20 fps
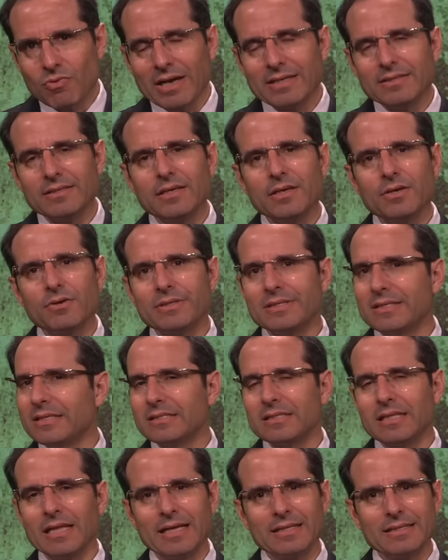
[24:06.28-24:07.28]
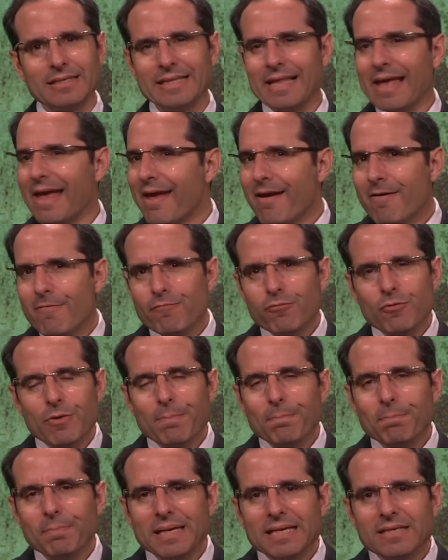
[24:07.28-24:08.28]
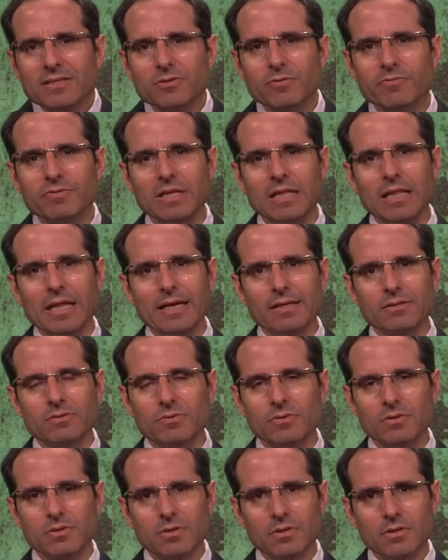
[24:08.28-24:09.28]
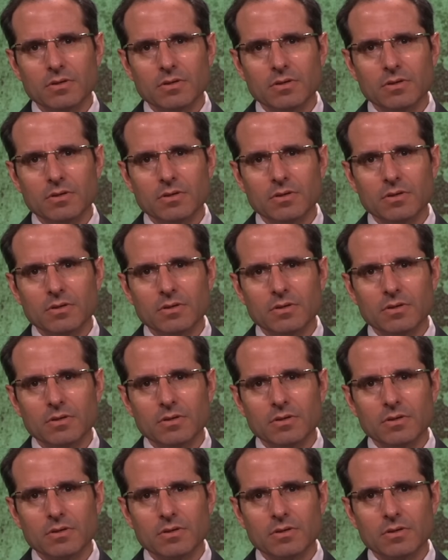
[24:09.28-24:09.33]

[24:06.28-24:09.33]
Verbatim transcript: right here in this land, in every piece of the land,